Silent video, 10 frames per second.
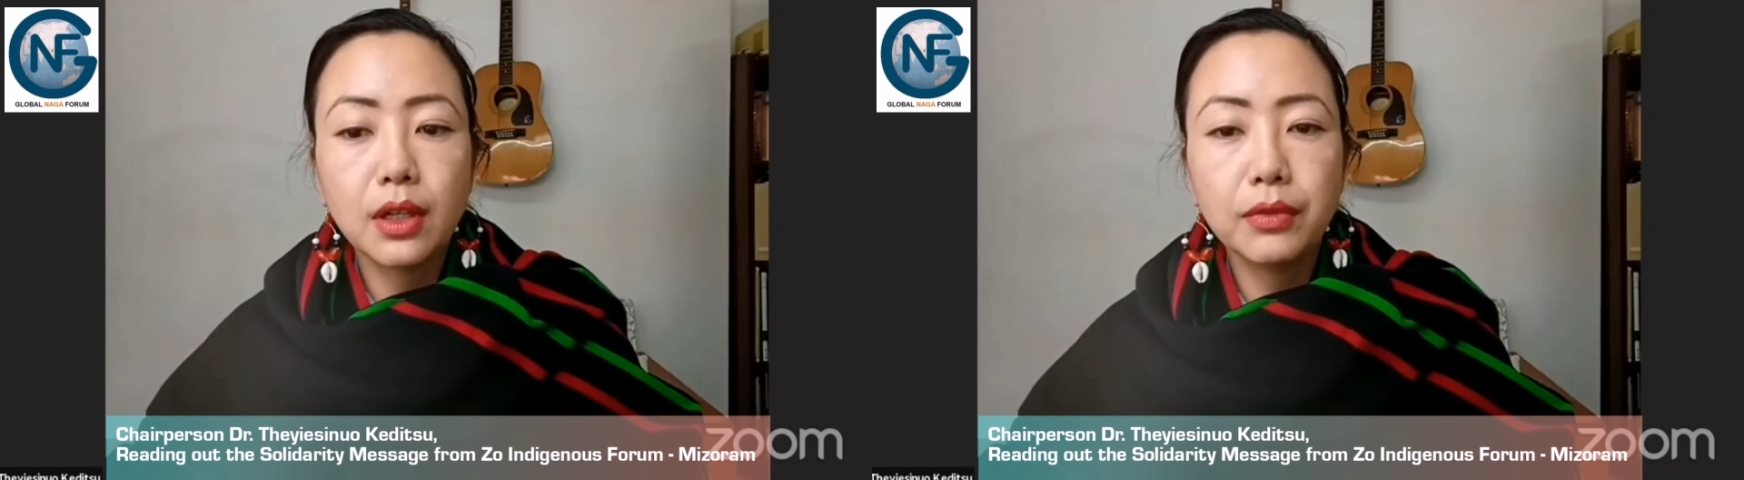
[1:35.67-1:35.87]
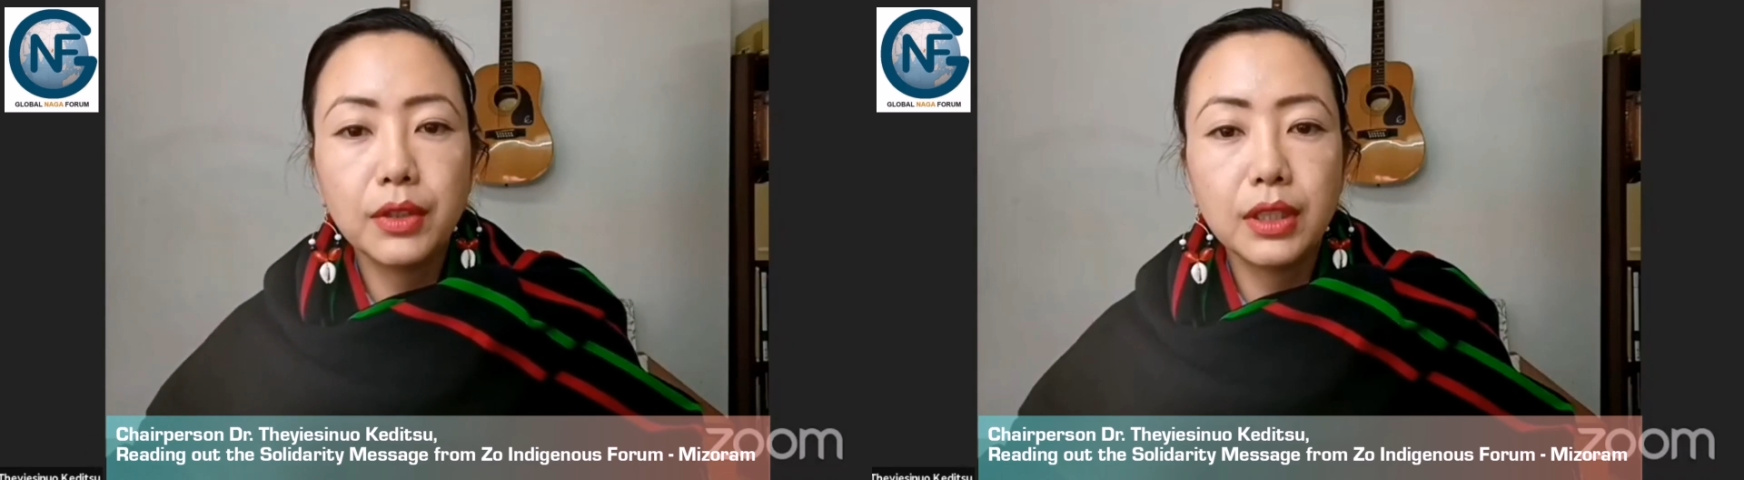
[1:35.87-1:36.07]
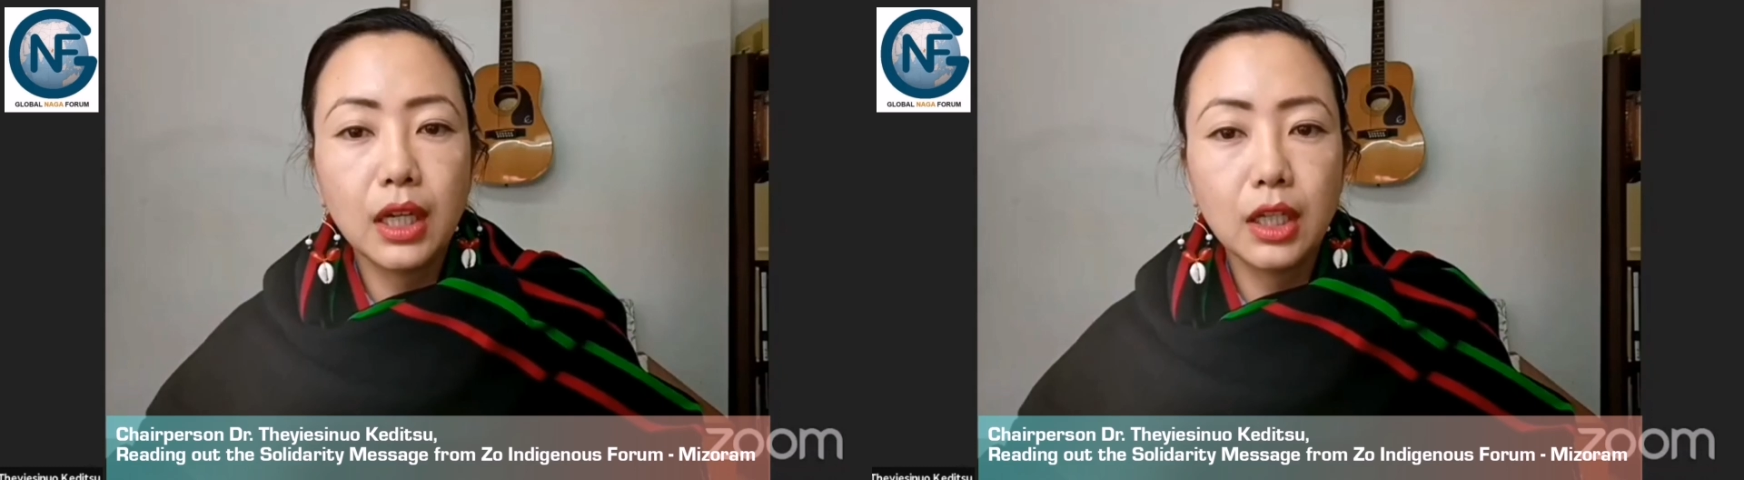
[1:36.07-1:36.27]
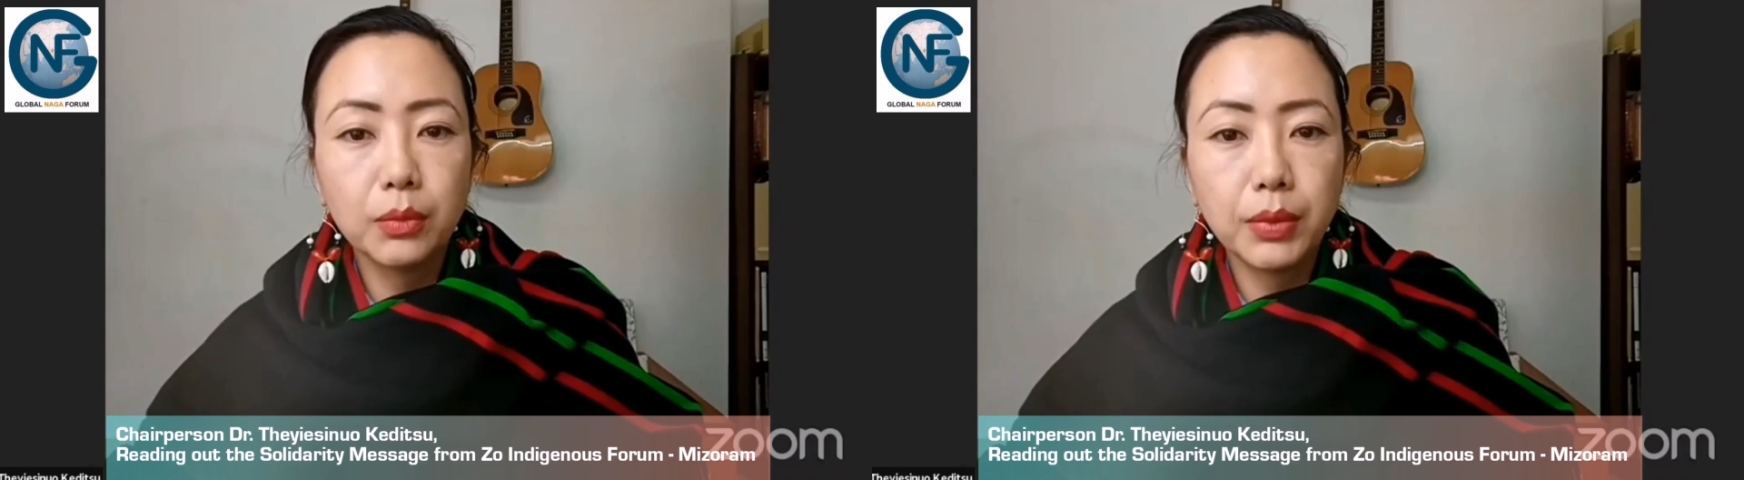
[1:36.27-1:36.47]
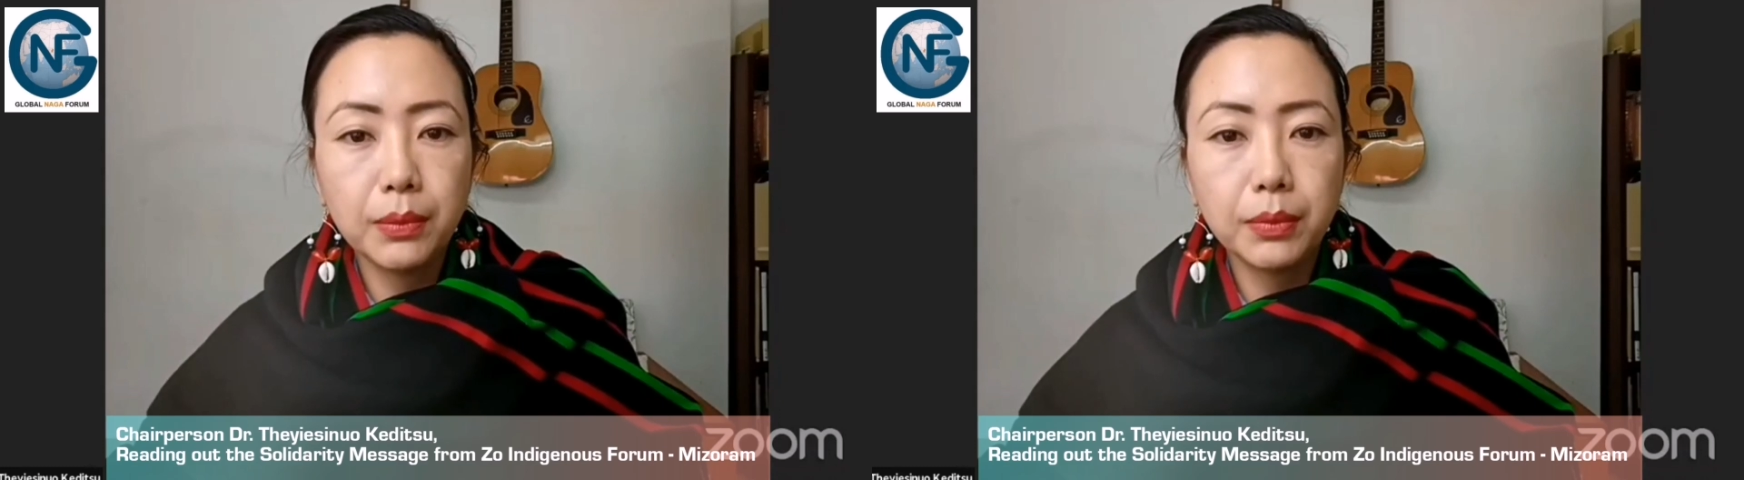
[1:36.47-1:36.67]
of the
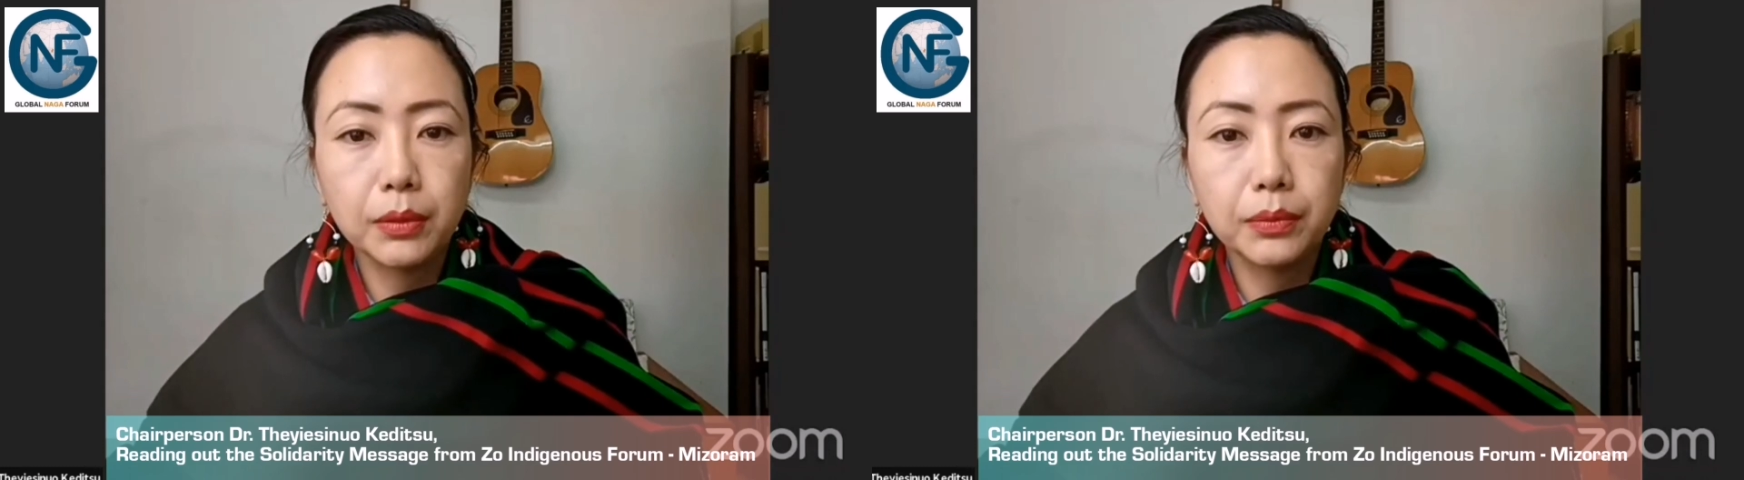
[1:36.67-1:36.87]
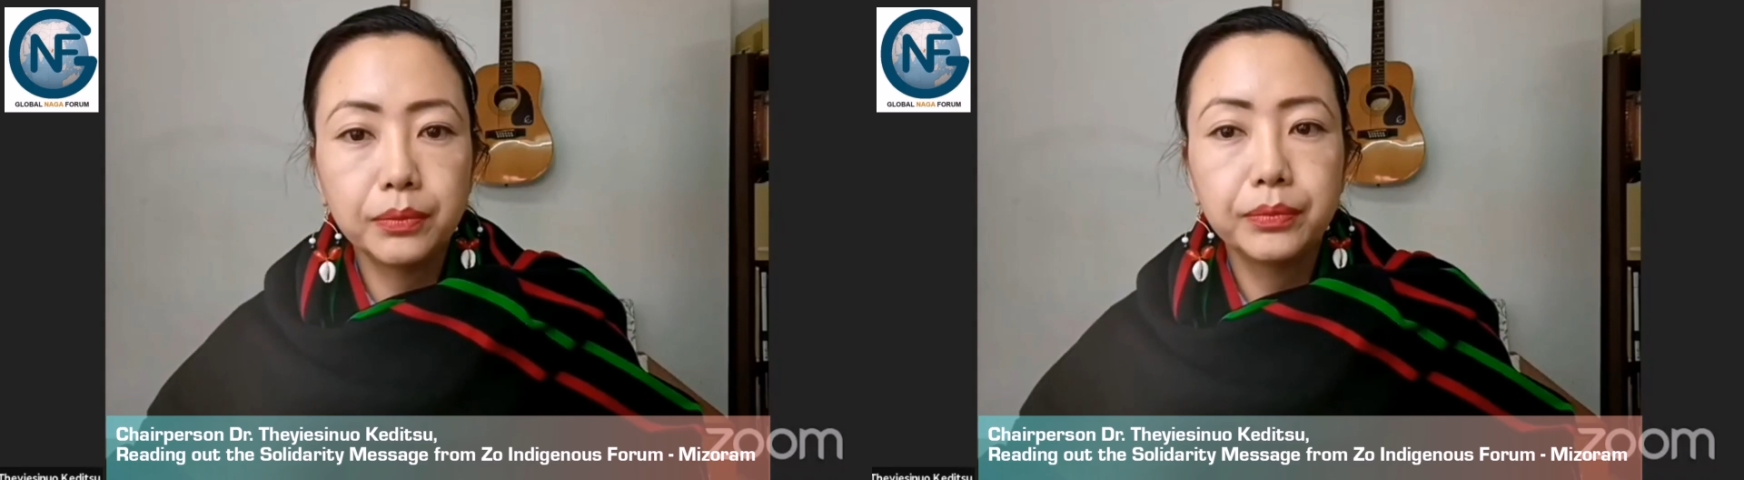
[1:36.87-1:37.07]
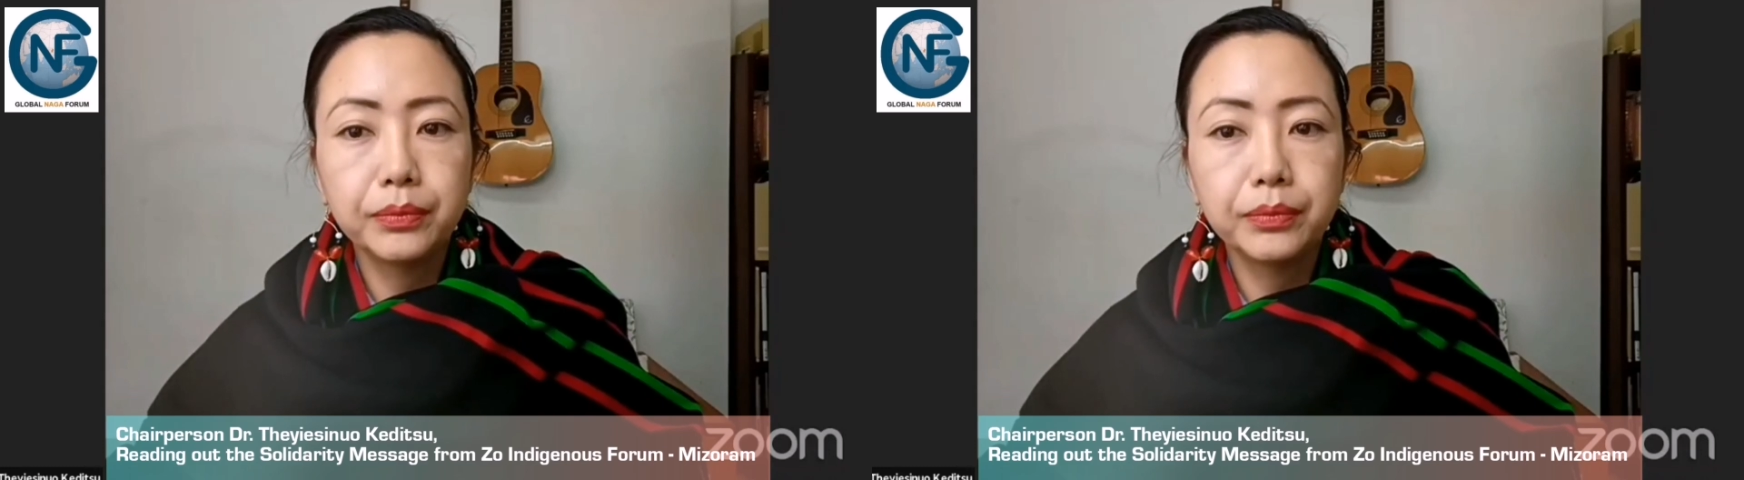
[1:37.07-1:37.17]
Naga people.